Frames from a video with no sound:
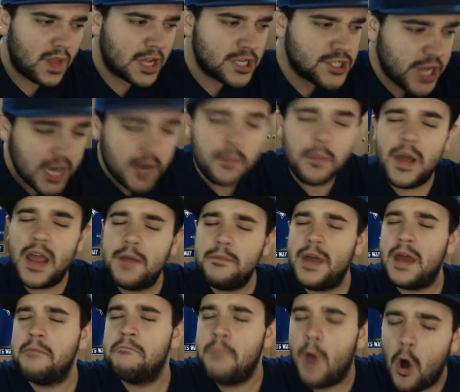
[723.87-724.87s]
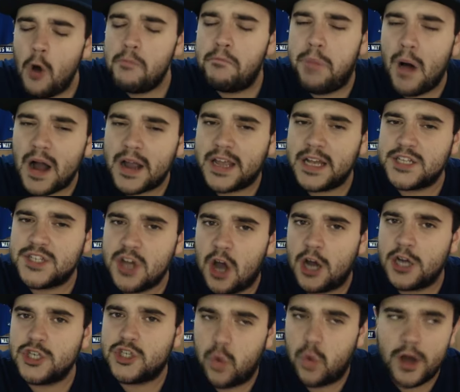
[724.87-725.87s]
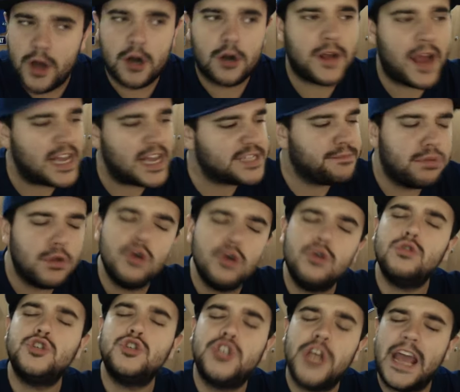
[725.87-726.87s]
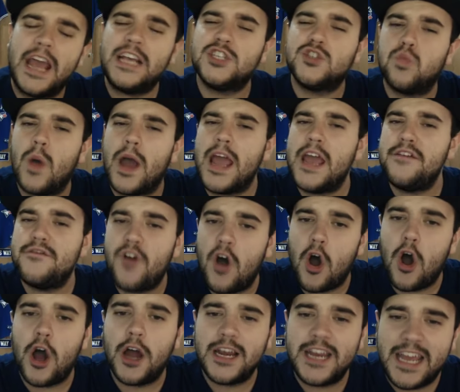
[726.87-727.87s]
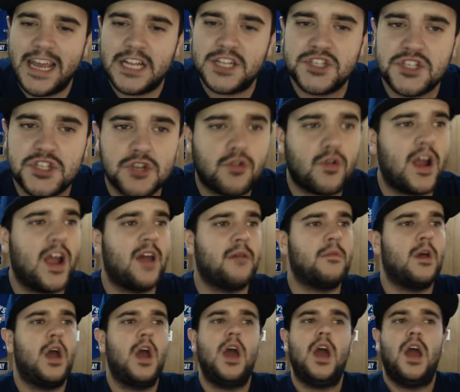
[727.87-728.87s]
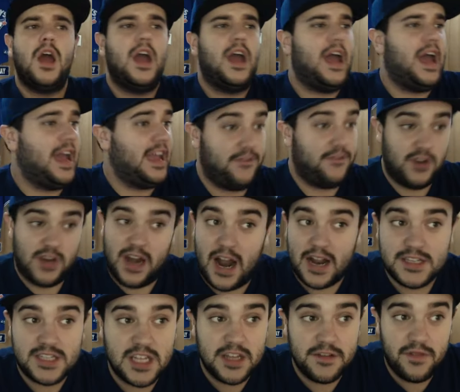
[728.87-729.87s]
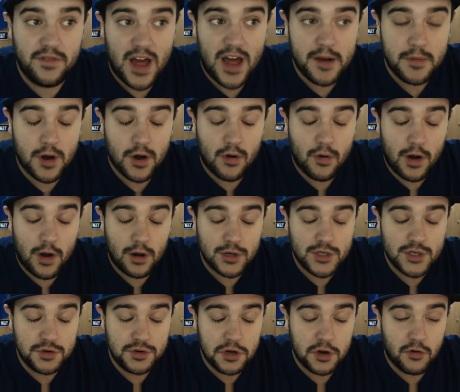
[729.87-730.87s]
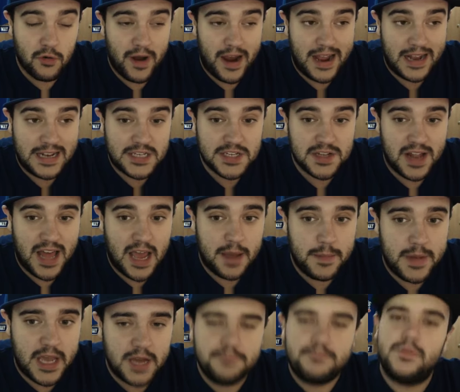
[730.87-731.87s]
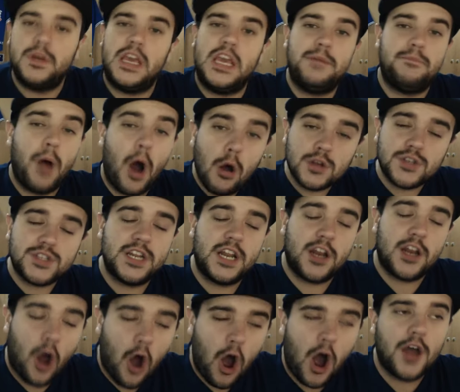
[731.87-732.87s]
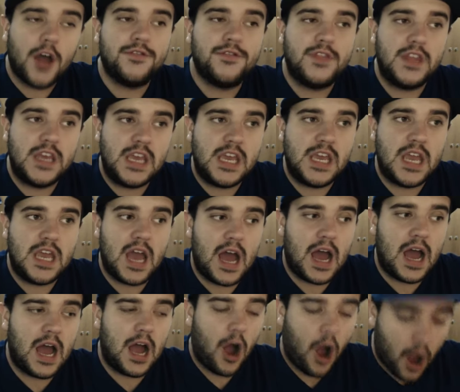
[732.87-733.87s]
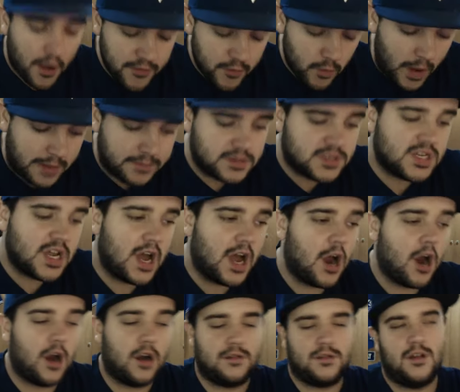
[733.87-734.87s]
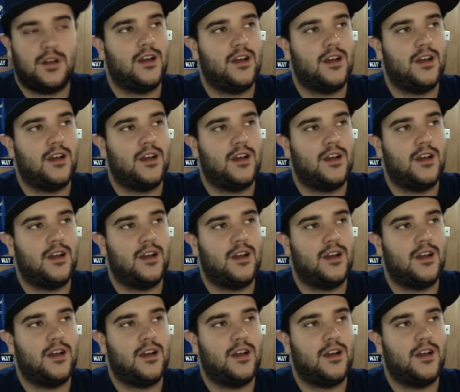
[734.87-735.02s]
Check out main man Mo Buckets on Twitter, guys. Blue Jays Wave on Instagram. Hey, if you did not see the Vladimir Guerrero Jr. Grand Slam, he posted it on the website or